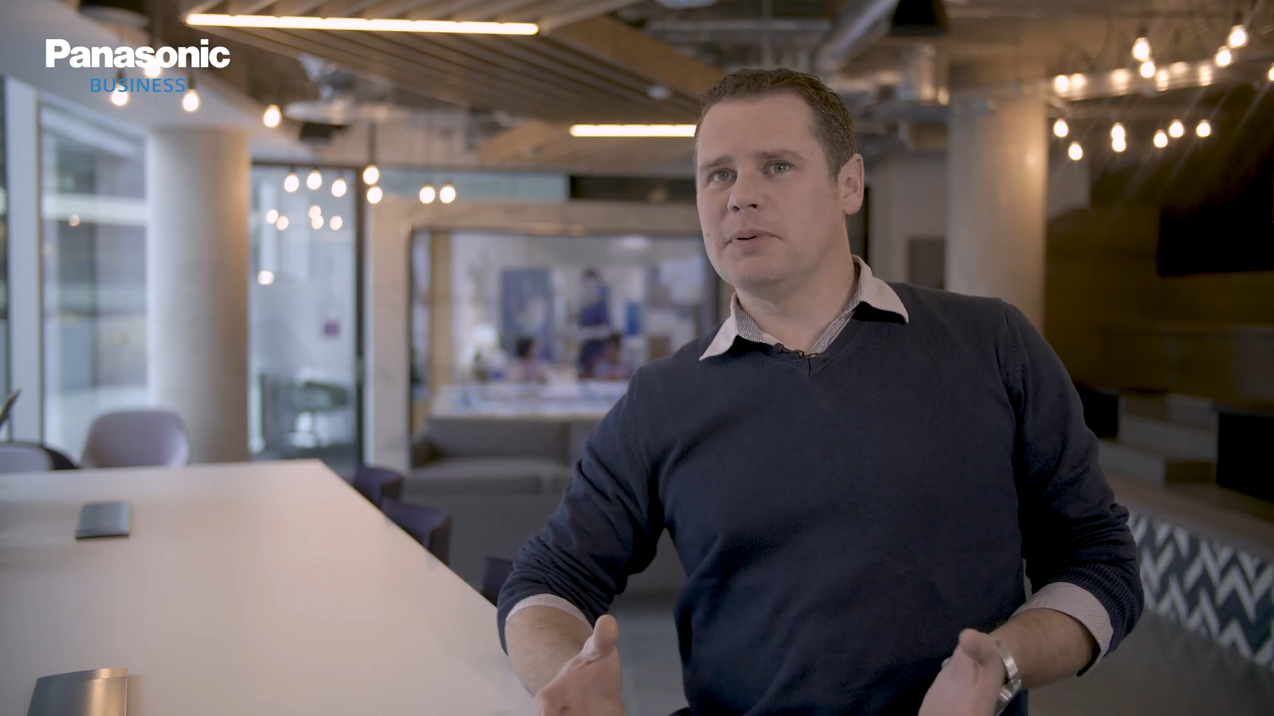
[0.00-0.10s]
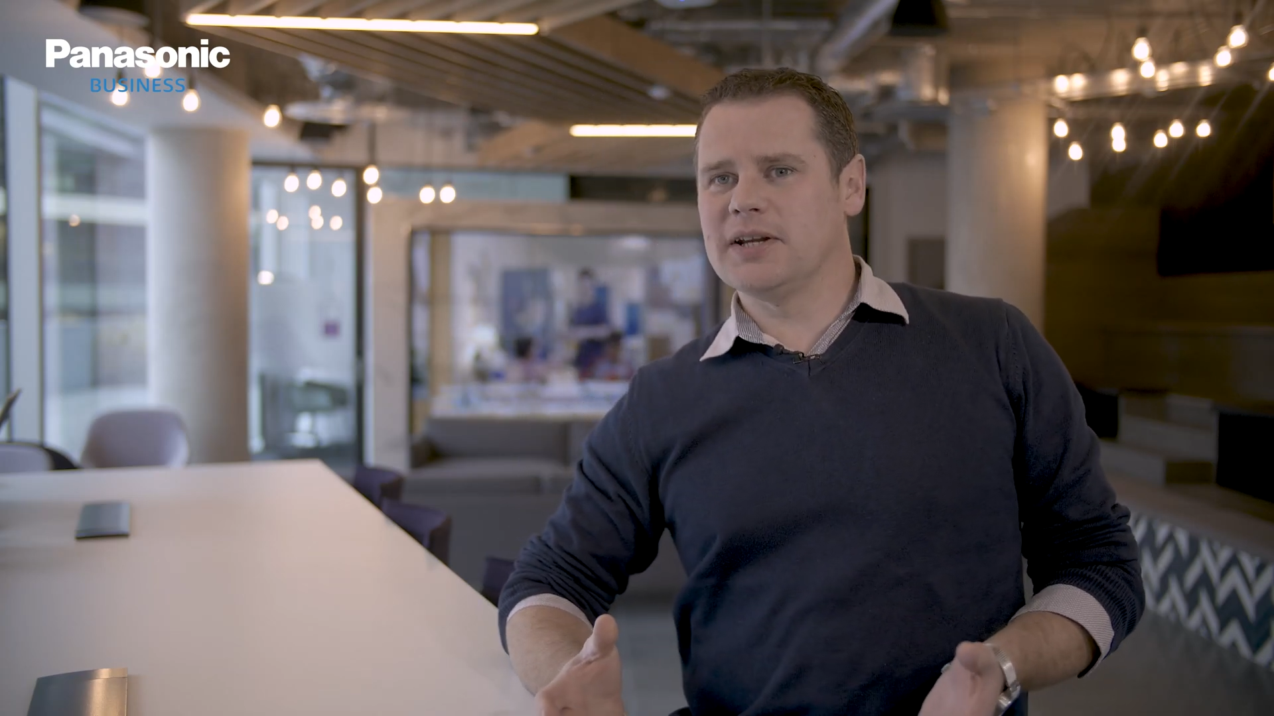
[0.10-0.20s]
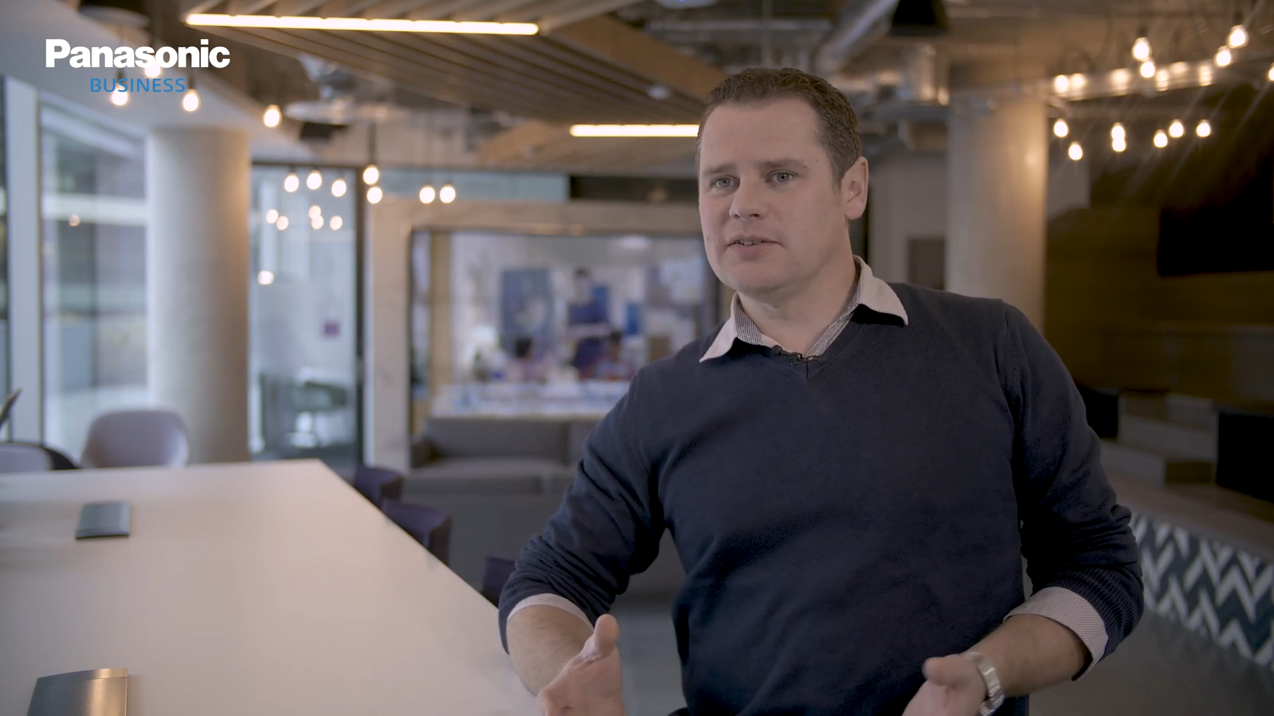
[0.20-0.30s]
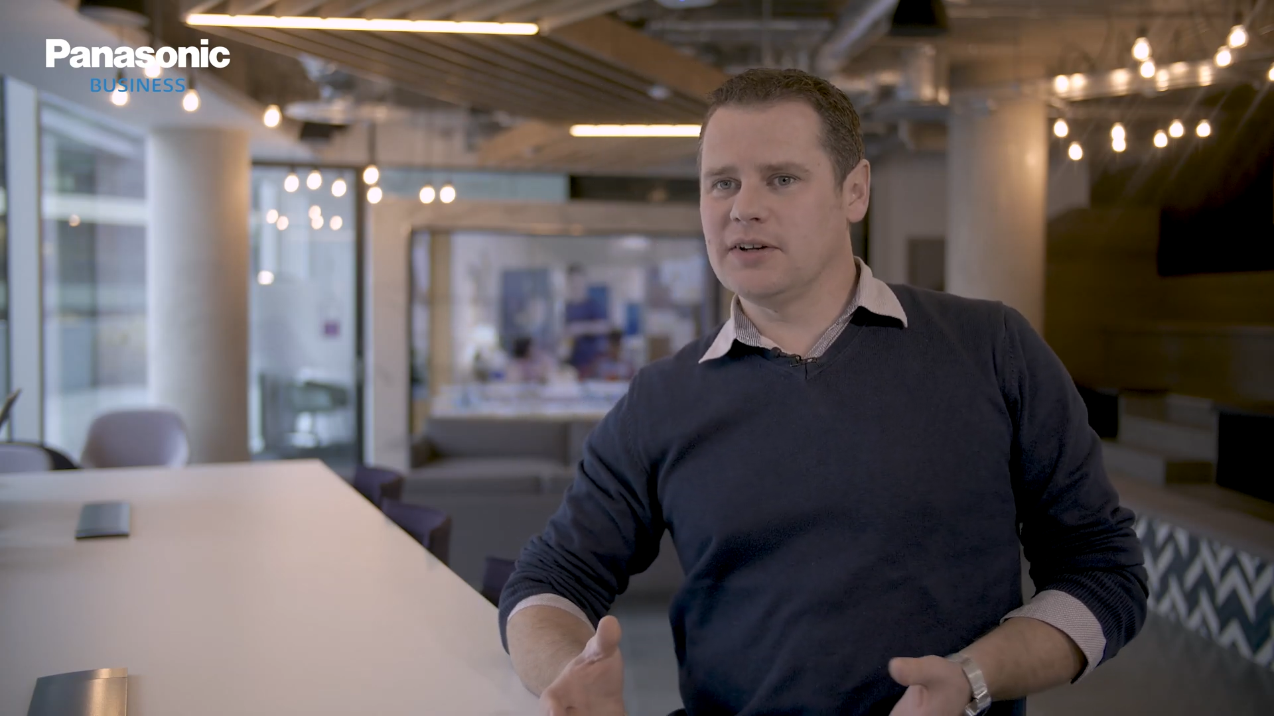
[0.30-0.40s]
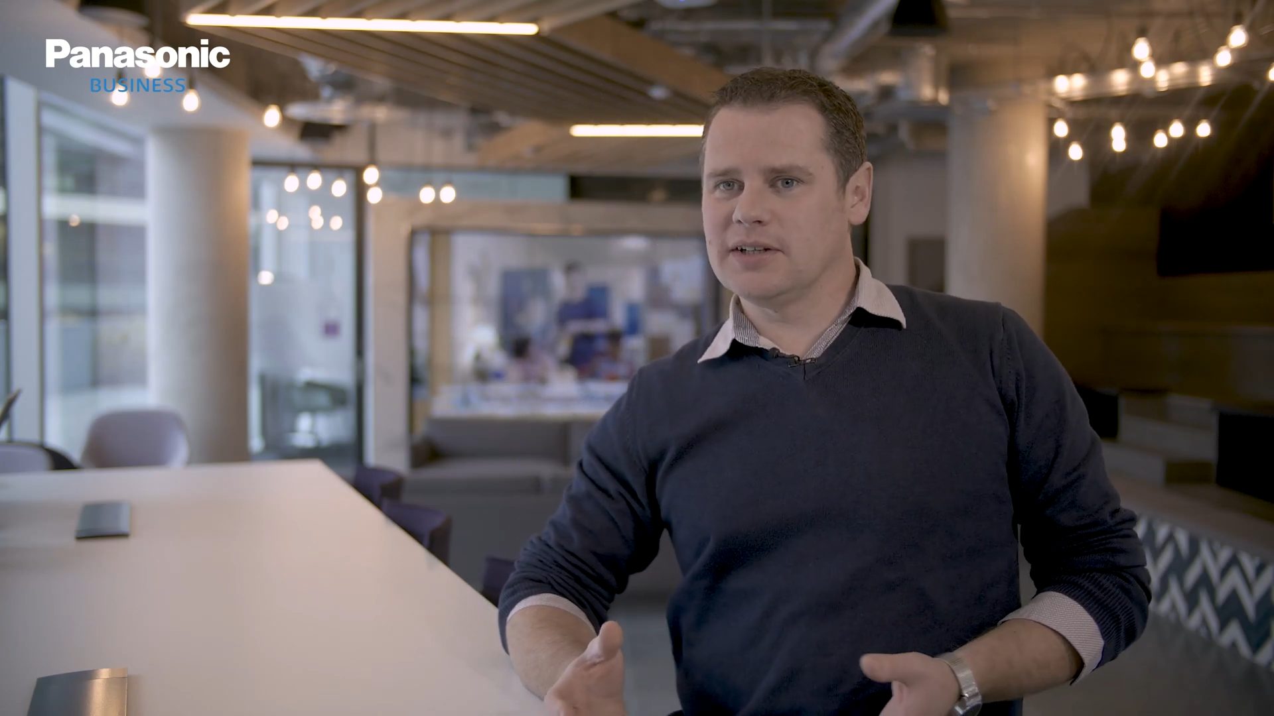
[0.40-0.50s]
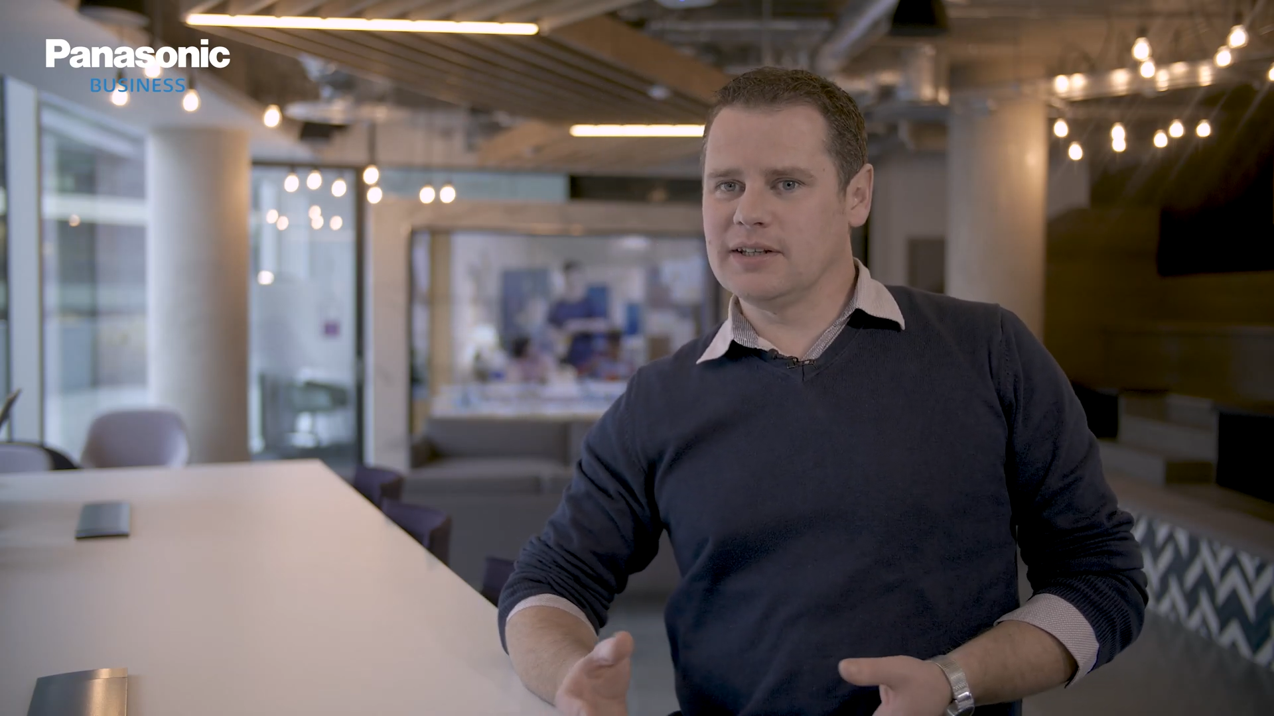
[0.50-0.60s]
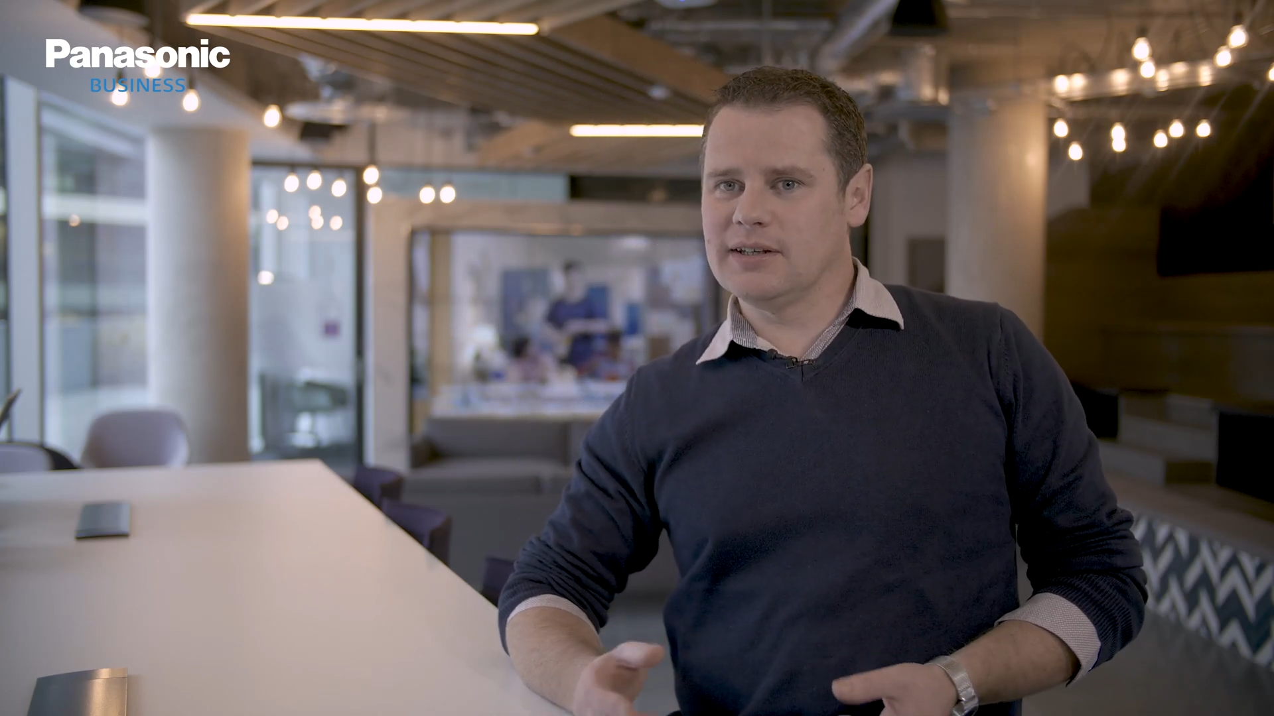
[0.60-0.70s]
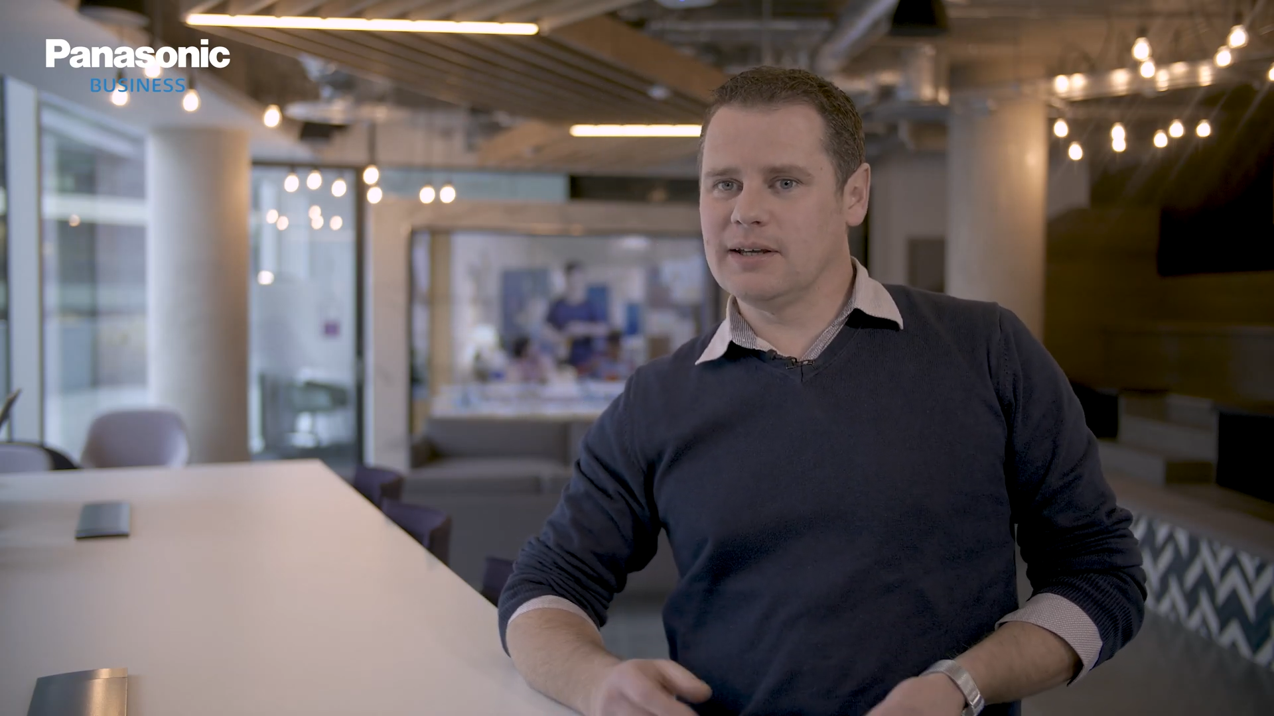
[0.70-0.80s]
Panasonic in the